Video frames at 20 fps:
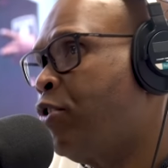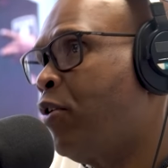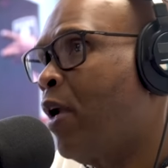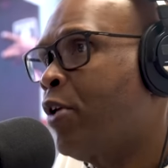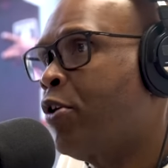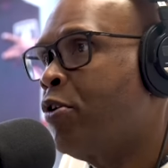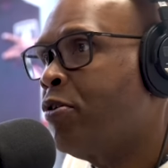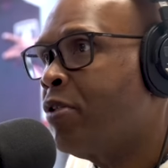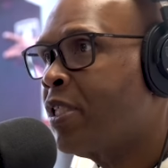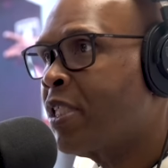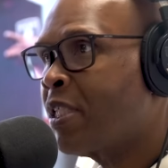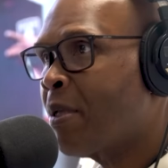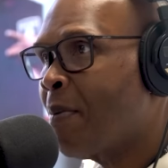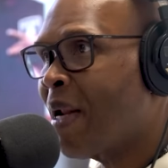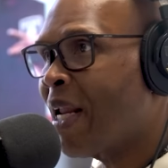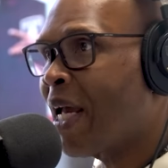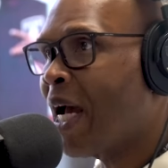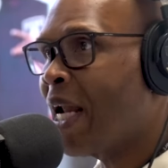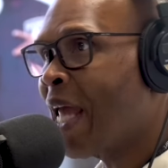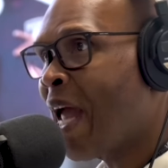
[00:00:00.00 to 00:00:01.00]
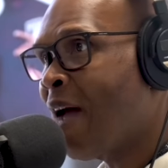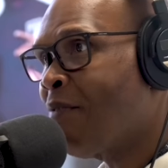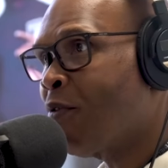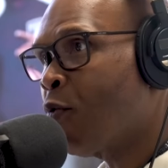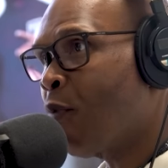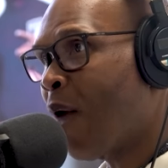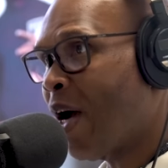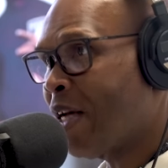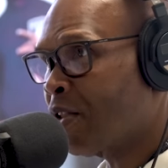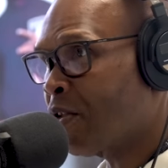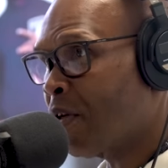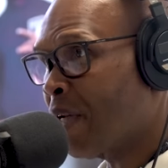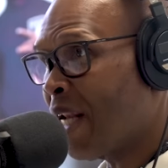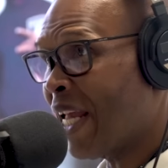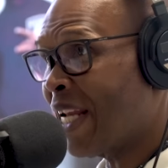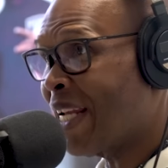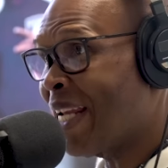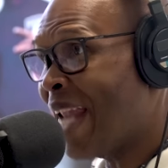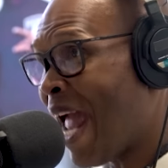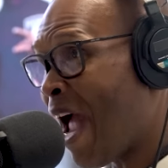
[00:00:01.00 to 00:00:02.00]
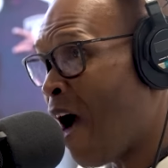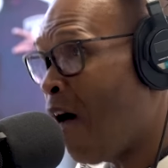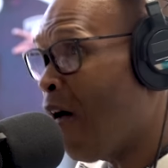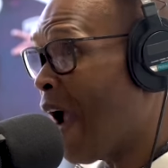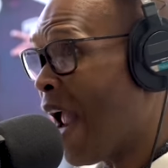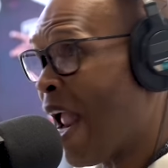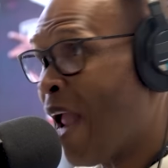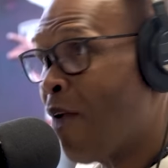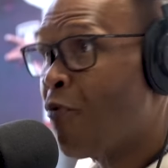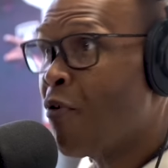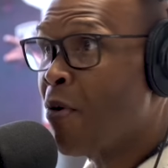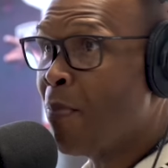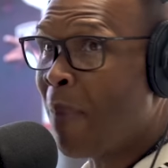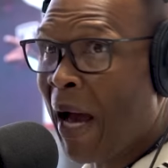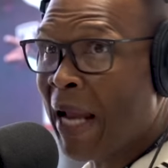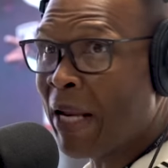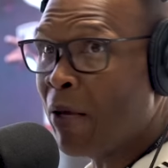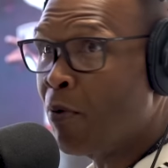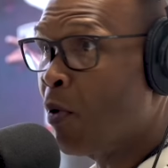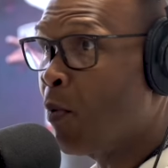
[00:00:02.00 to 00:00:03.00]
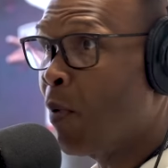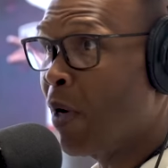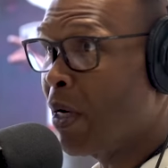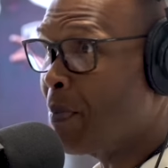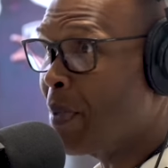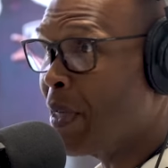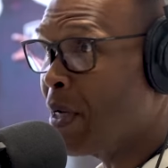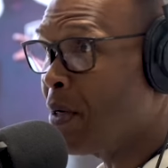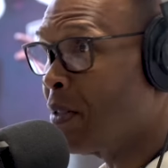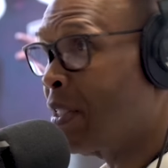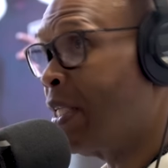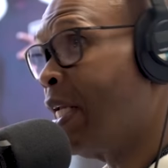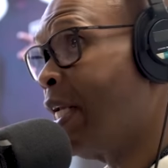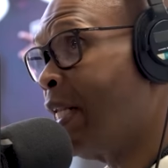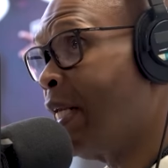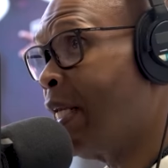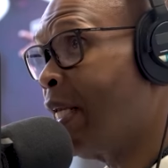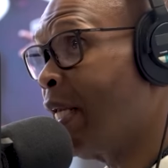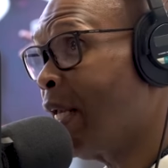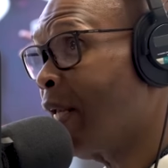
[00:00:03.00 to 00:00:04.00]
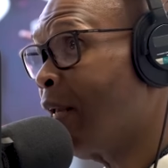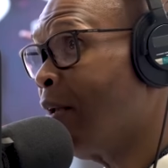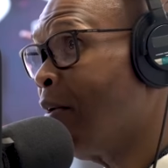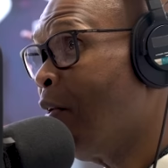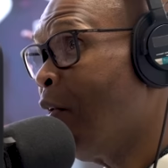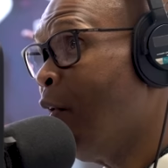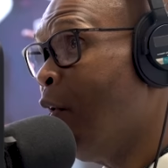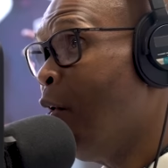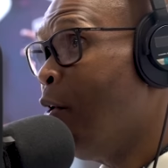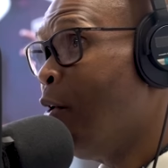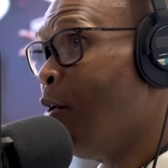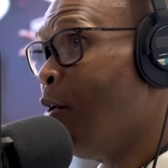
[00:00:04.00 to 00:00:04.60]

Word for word: You know, usually somebody got to have a roster. Like now, everybody would want to be on TDE. Yeah.